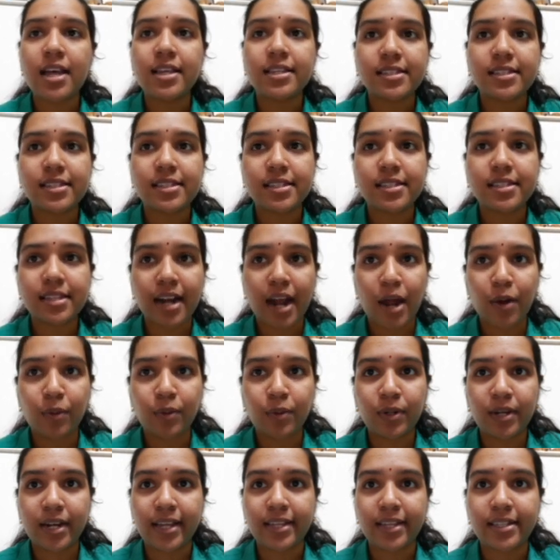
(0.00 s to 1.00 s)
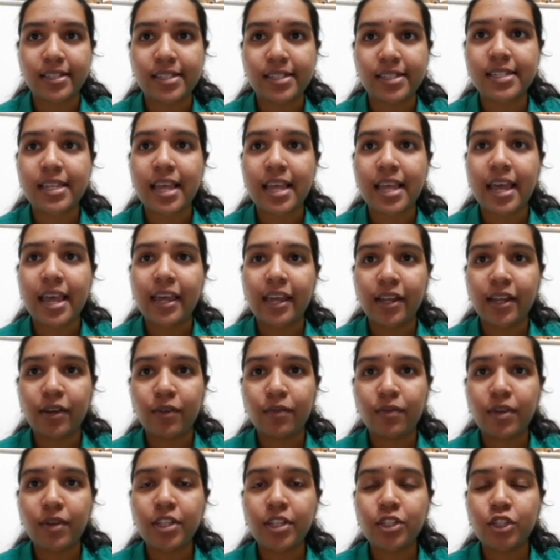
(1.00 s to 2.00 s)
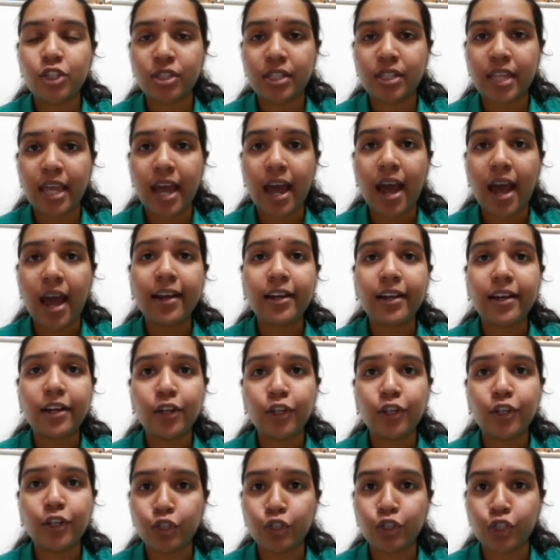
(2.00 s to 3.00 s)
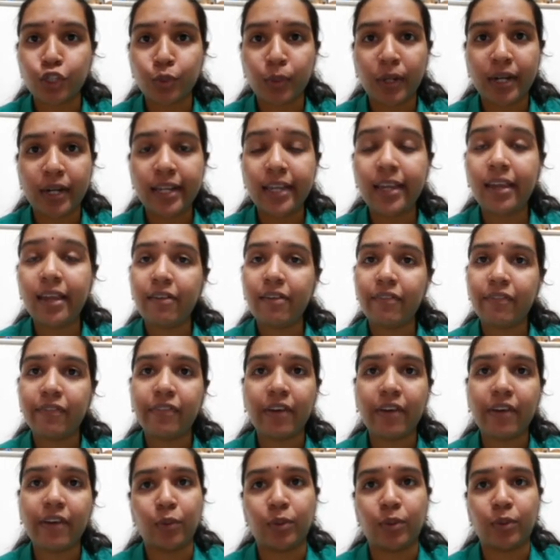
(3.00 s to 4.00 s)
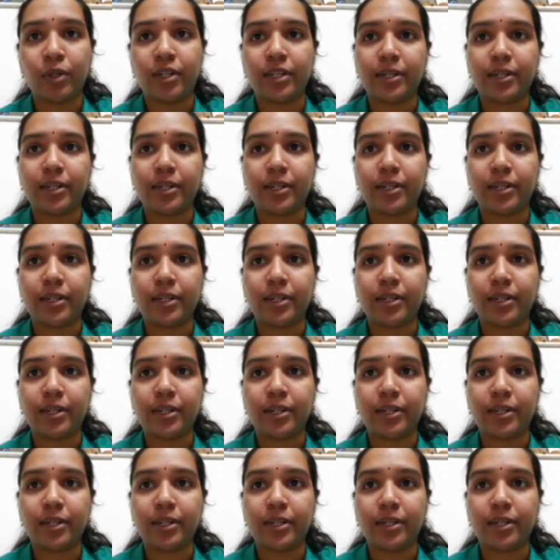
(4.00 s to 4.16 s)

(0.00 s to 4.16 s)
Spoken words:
surroundings in which they are usually found.